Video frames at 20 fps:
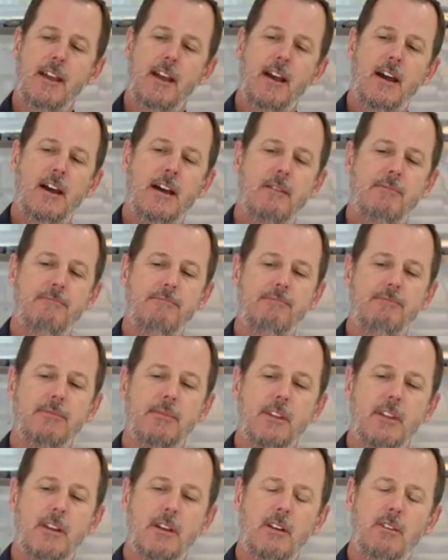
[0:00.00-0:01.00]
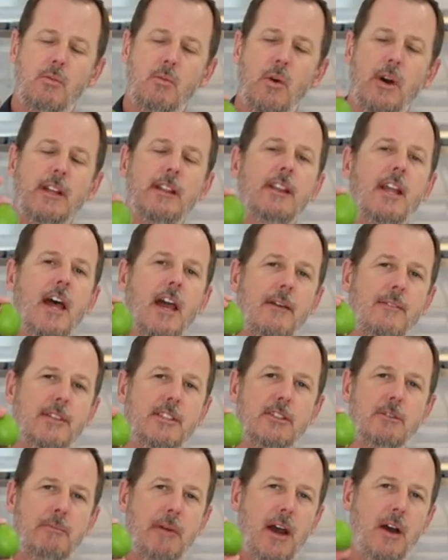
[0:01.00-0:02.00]
One lime
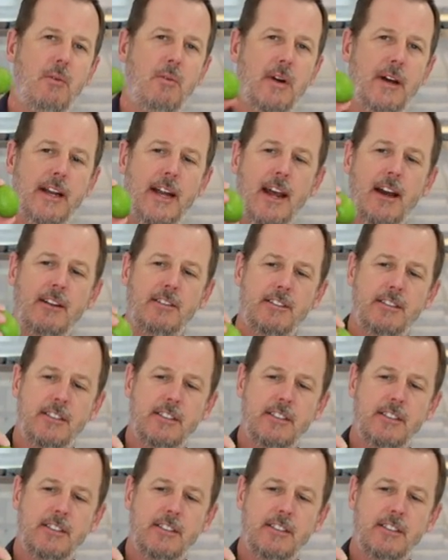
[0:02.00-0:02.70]
is about 1 ounce.